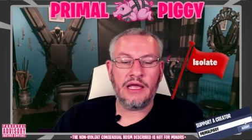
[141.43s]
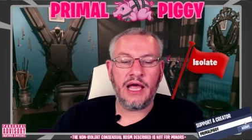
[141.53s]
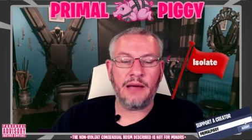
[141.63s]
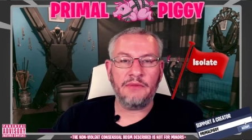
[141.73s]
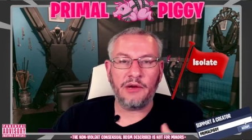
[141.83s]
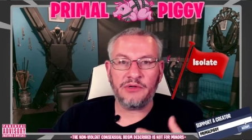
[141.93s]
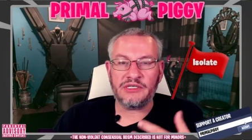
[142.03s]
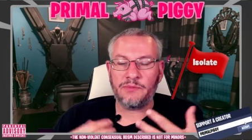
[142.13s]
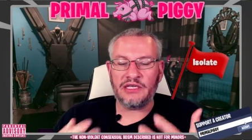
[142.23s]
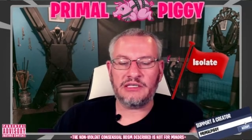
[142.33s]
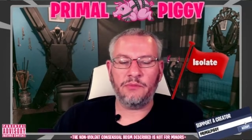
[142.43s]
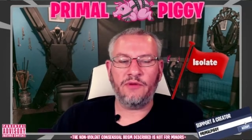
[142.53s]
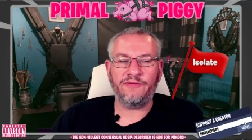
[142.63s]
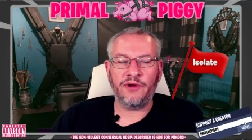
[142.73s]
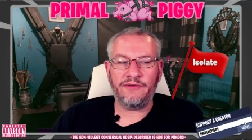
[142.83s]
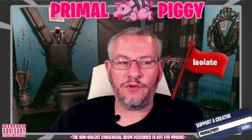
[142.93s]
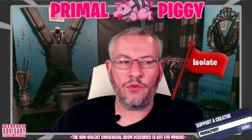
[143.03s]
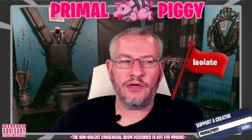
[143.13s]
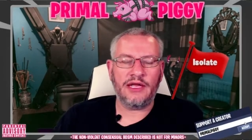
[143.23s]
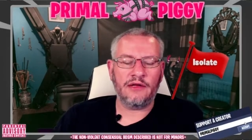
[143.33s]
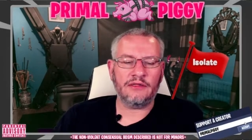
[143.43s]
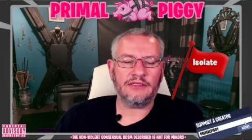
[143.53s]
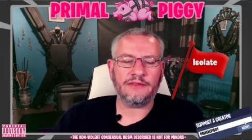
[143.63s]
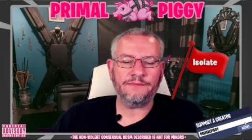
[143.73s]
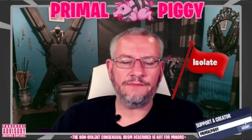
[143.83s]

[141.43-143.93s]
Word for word: I'm not responsible for everyone else.